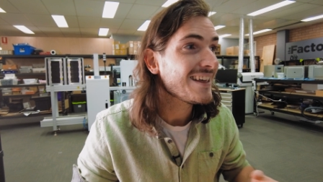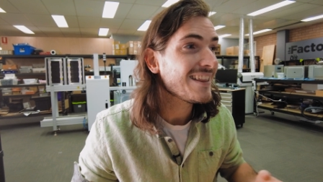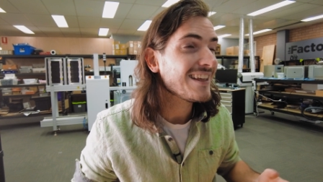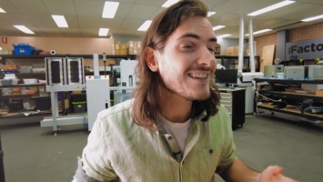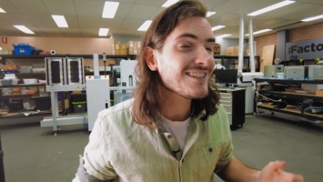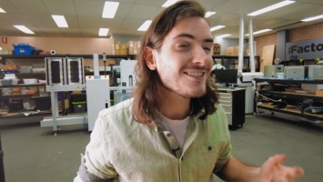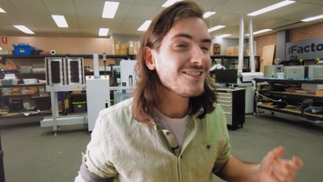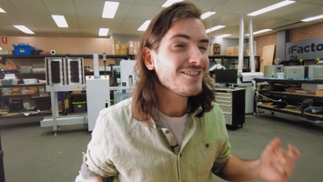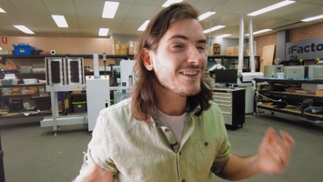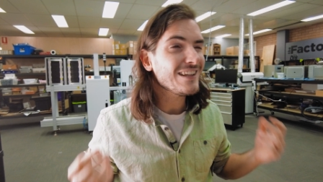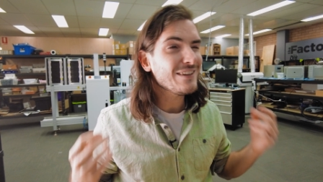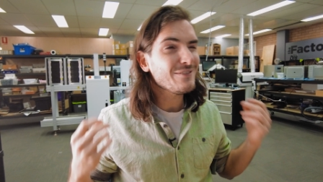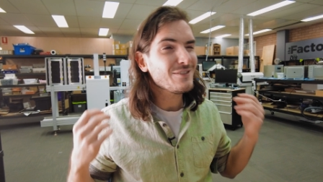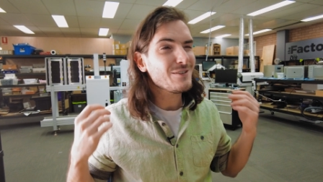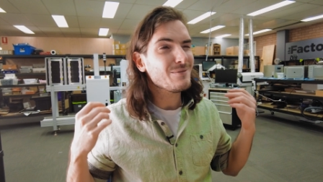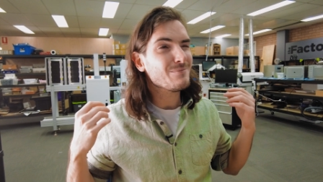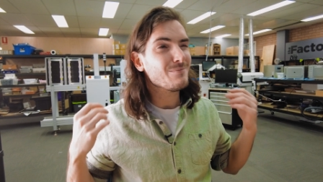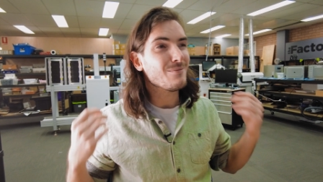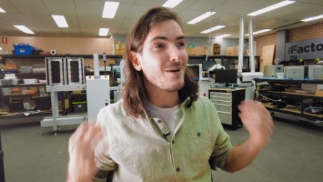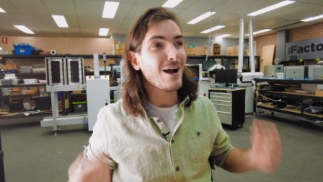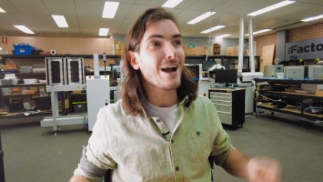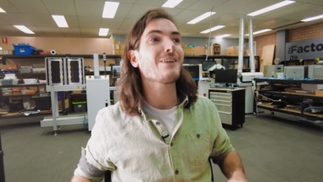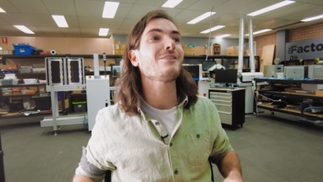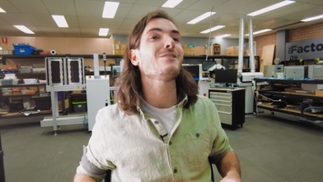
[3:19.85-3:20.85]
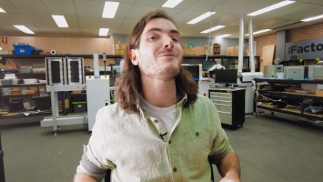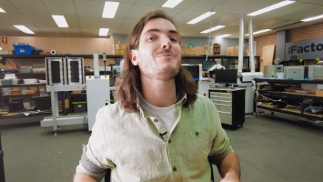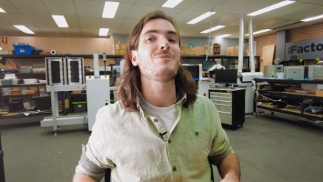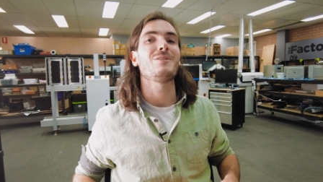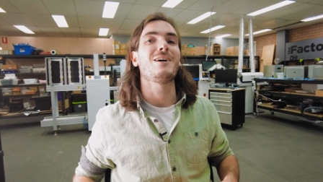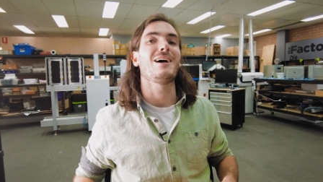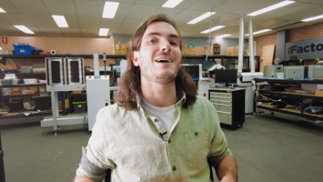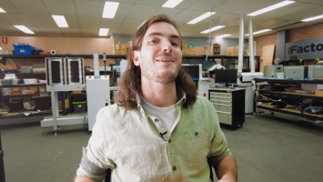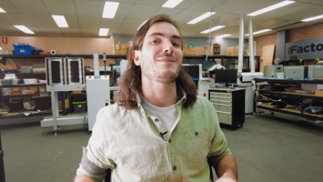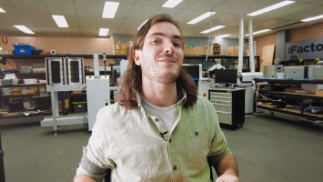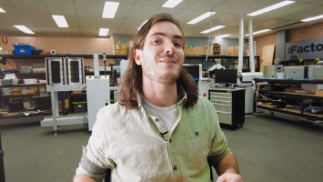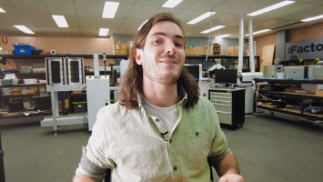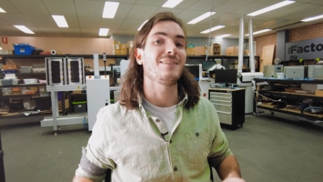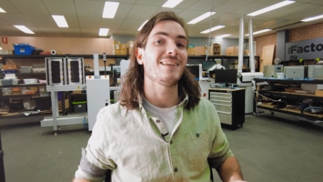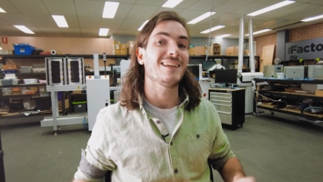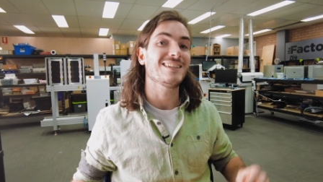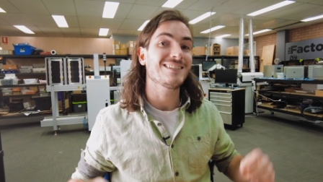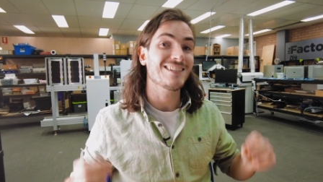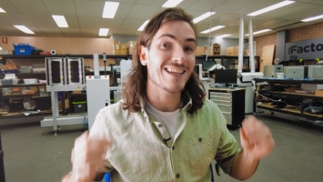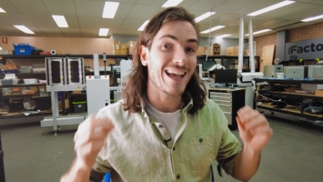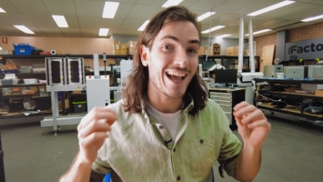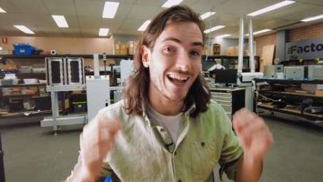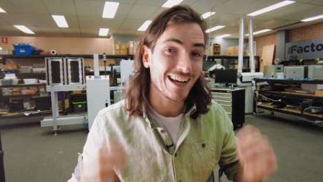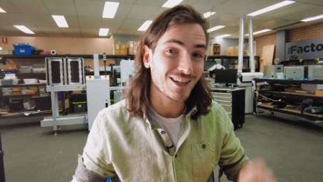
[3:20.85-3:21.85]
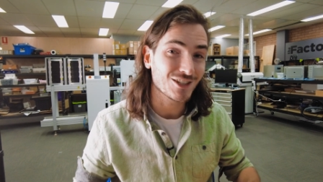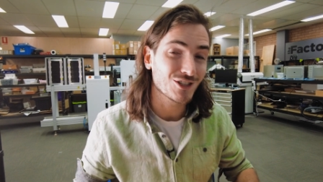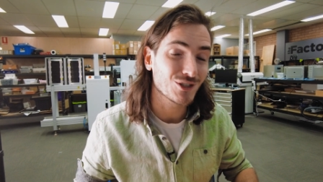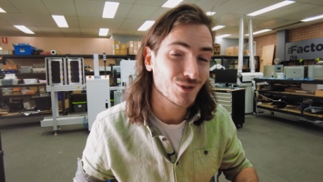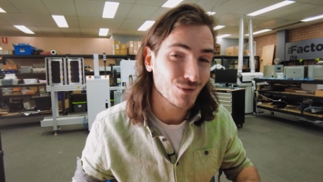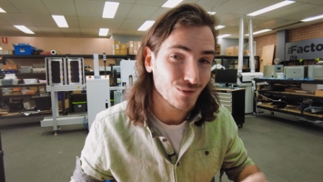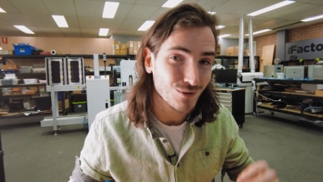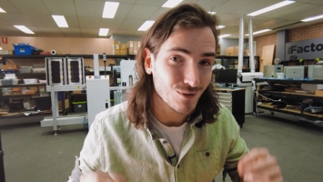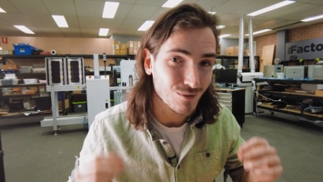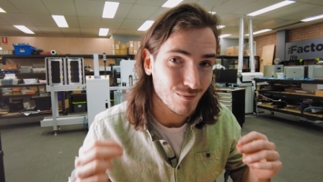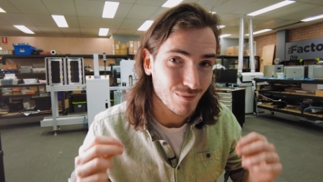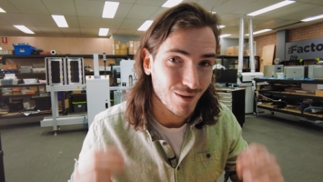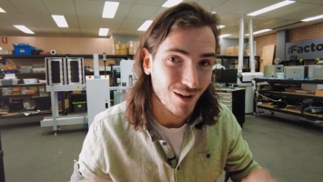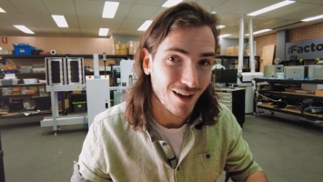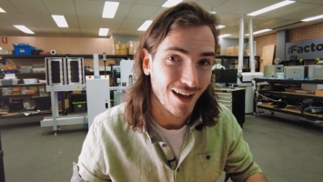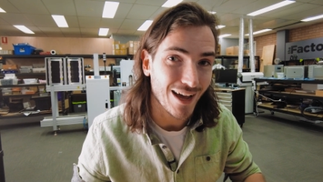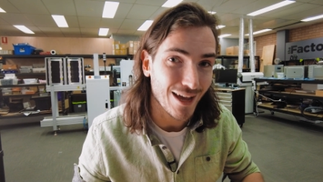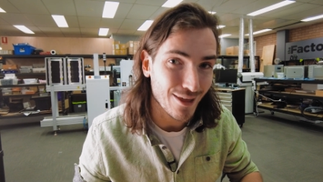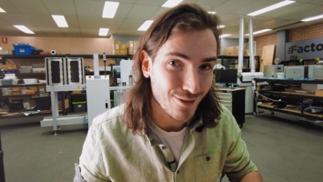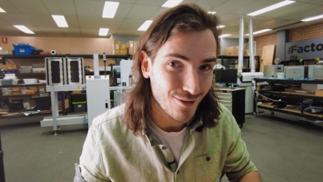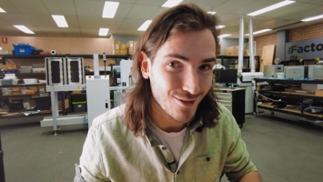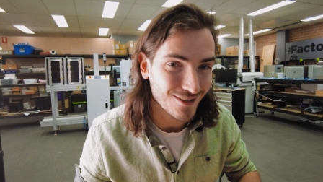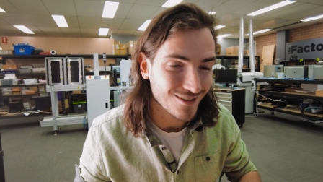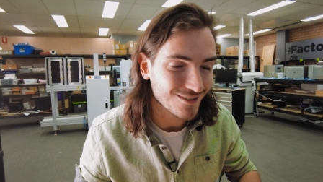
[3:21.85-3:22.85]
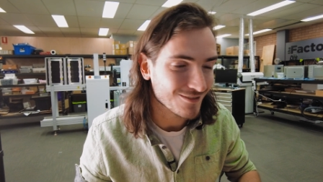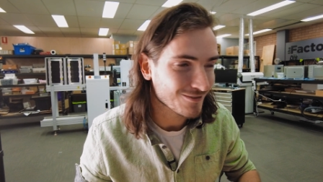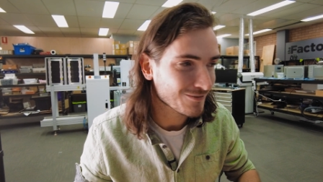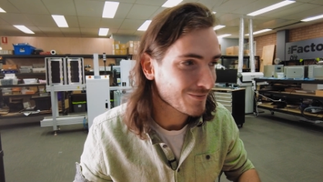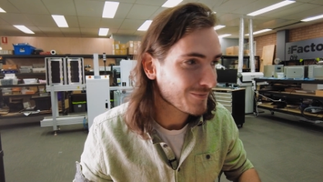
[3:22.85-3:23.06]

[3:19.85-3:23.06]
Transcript: That's not even MicroPython, that's actual Python.